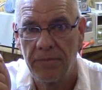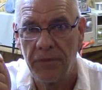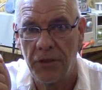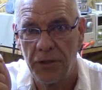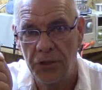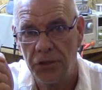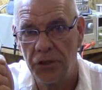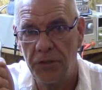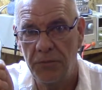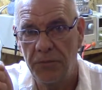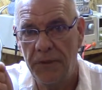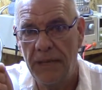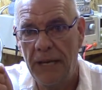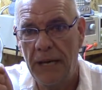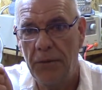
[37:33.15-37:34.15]
you should
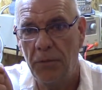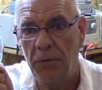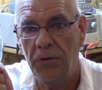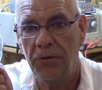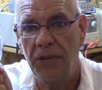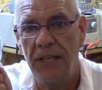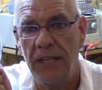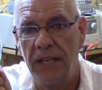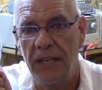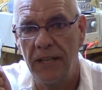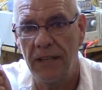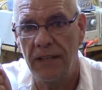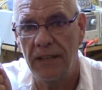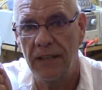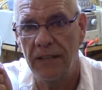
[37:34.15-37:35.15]
be able to
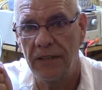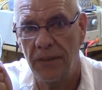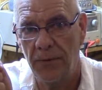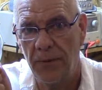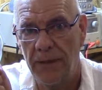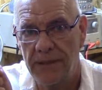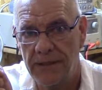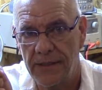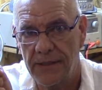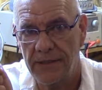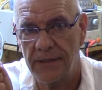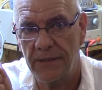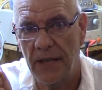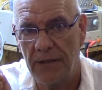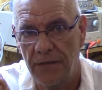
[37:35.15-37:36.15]
hear the resonance
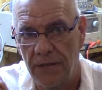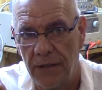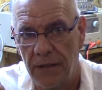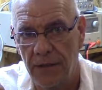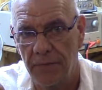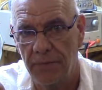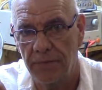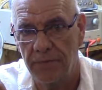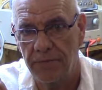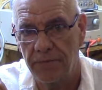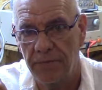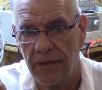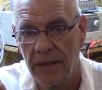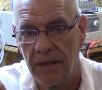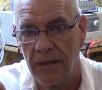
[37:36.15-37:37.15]
of that flame.
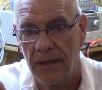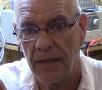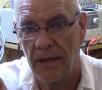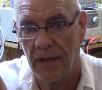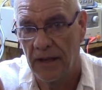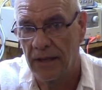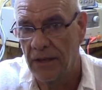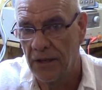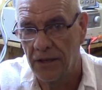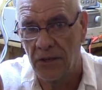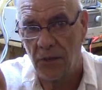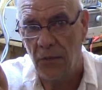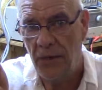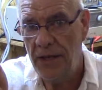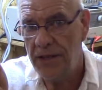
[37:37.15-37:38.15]
And the
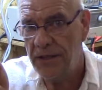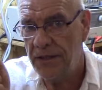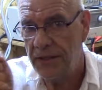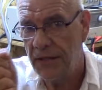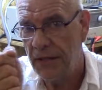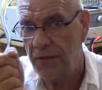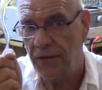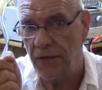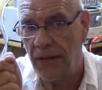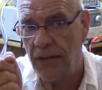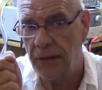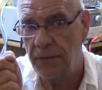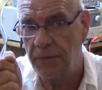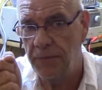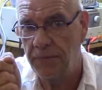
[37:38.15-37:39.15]
reason that
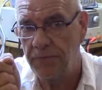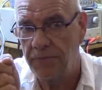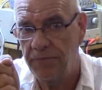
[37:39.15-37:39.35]
flame